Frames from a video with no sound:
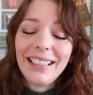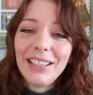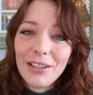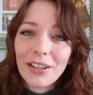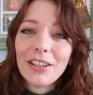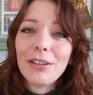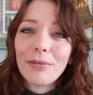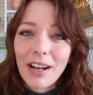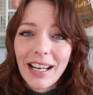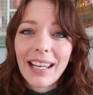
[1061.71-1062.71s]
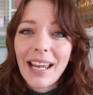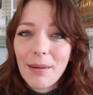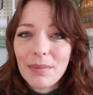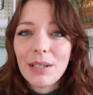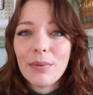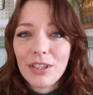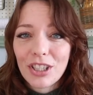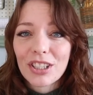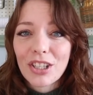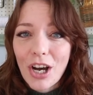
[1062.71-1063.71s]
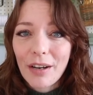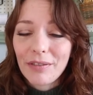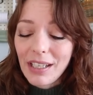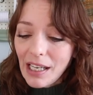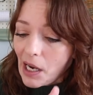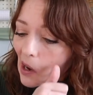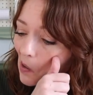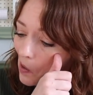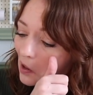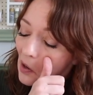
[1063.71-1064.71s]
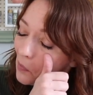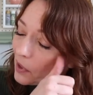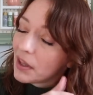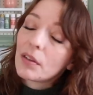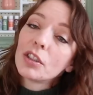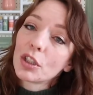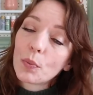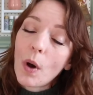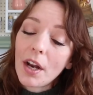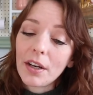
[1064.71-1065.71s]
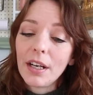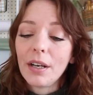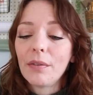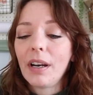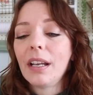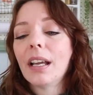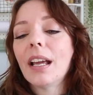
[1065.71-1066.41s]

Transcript: you're, you're running it empty with just coffee in it, or with just water in it, right?